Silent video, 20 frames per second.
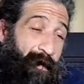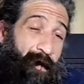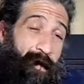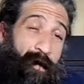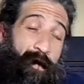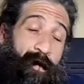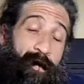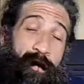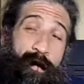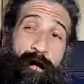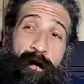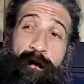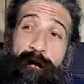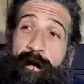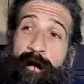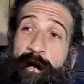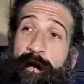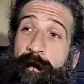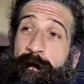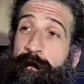are
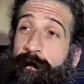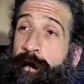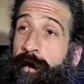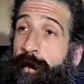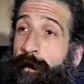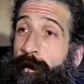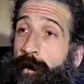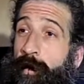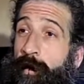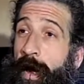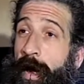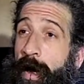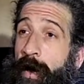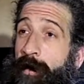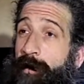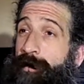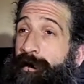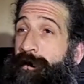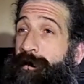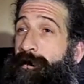of a little blue
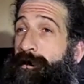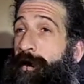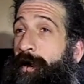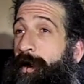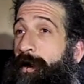house,